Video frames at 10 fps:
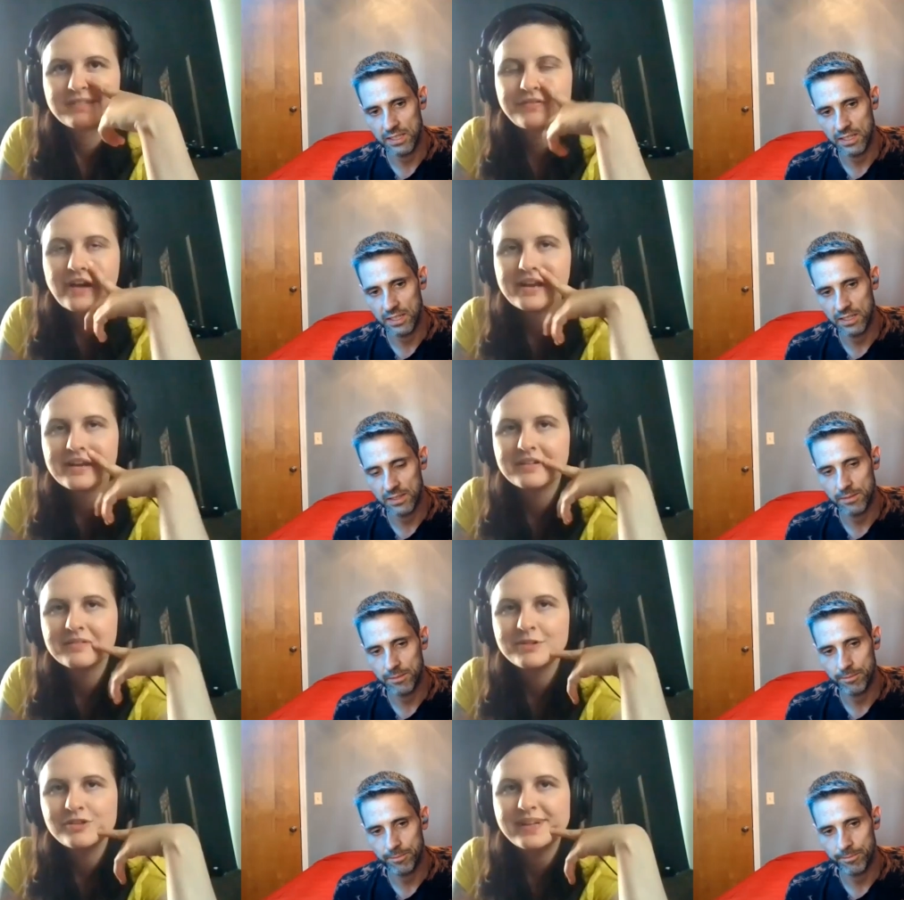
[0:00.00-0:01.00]
Speaker 1: a fun
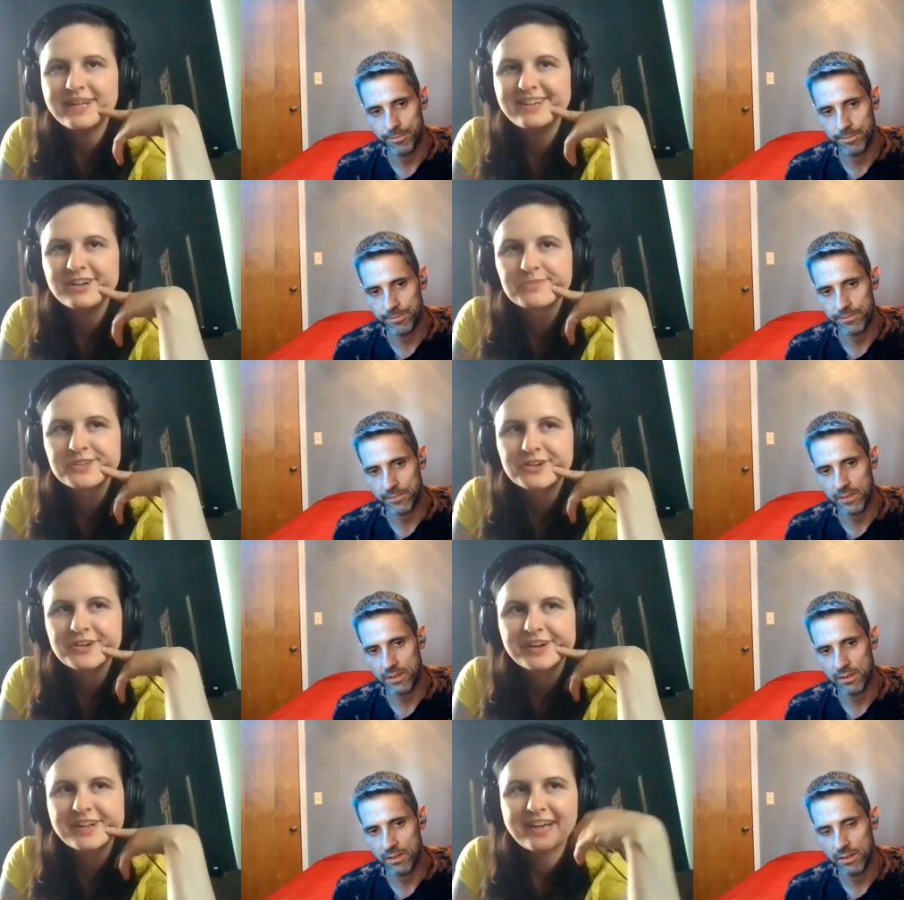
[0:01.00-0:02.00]
movie. Near
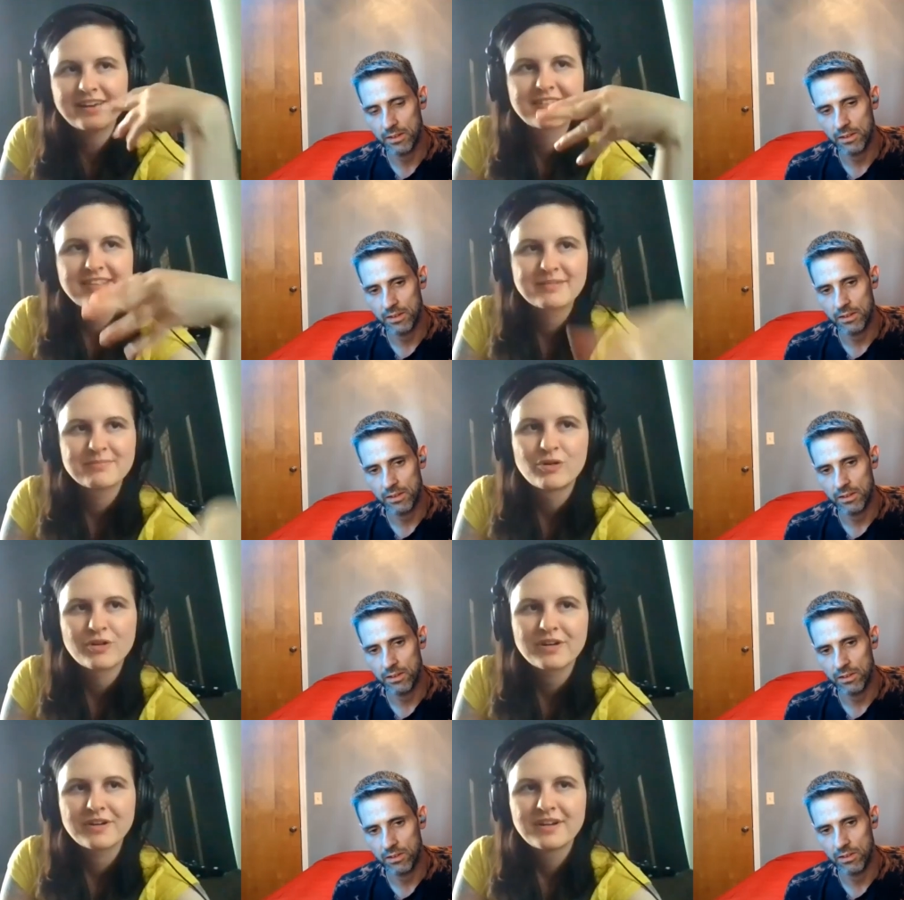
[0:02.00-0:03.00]
Dark, yeah, it's like
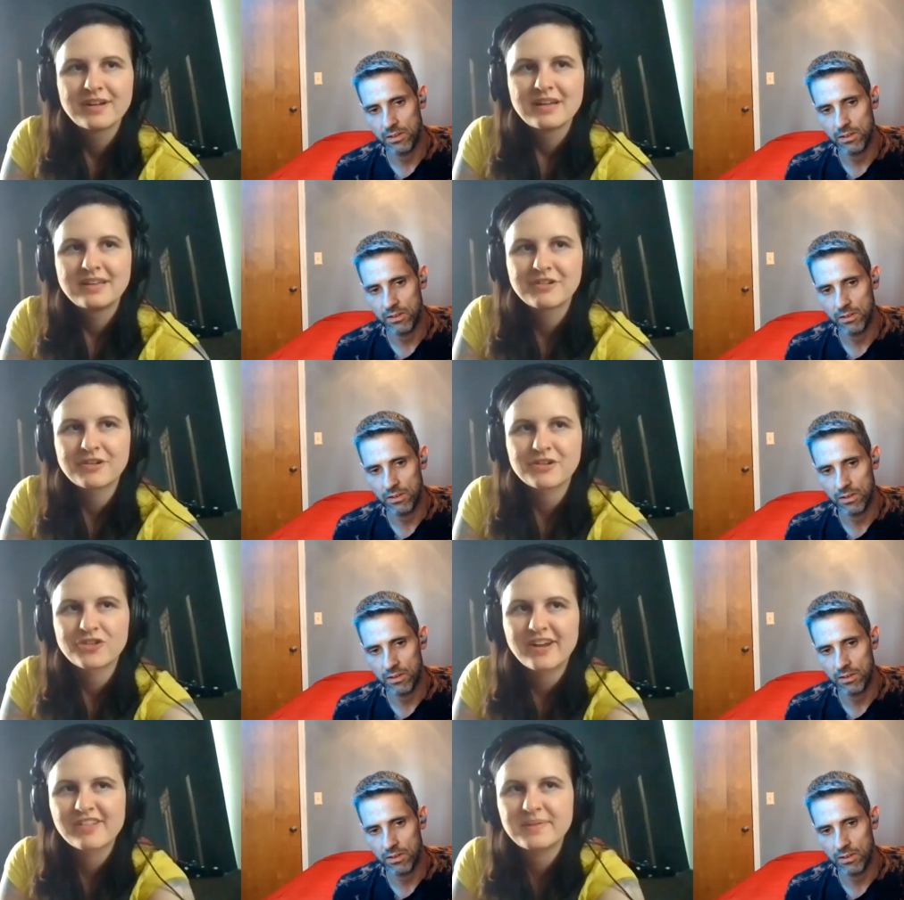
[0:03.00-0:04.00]
more Near Dark
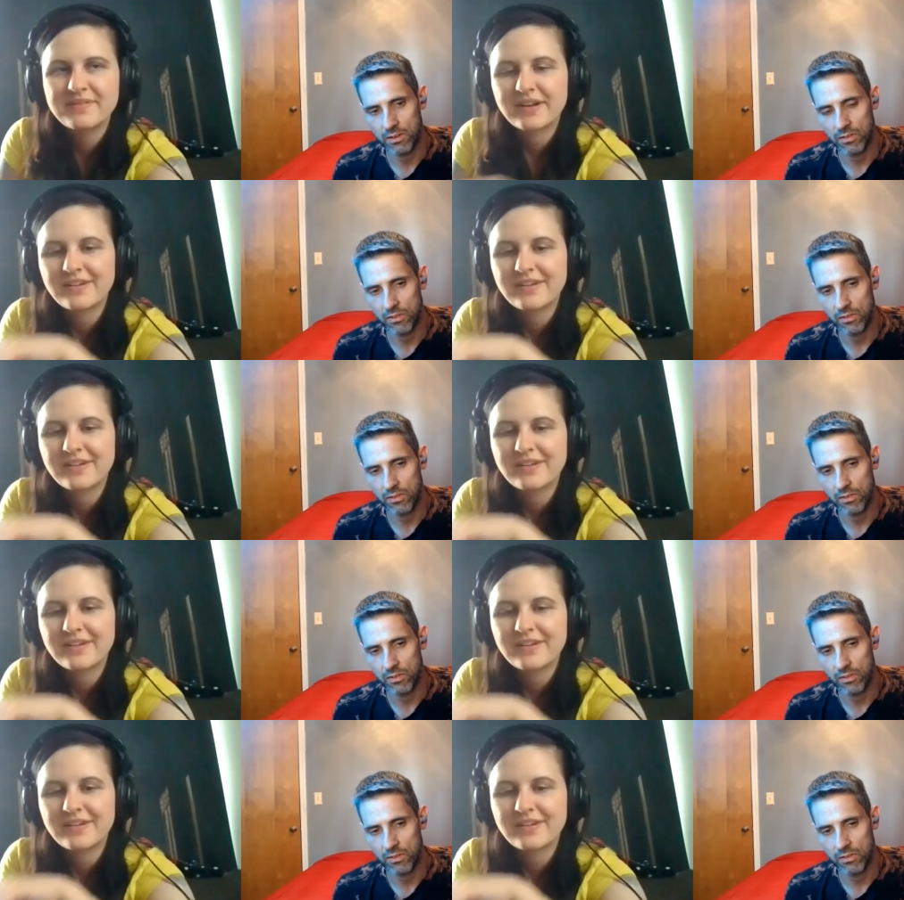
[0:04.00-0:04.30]
tries to be very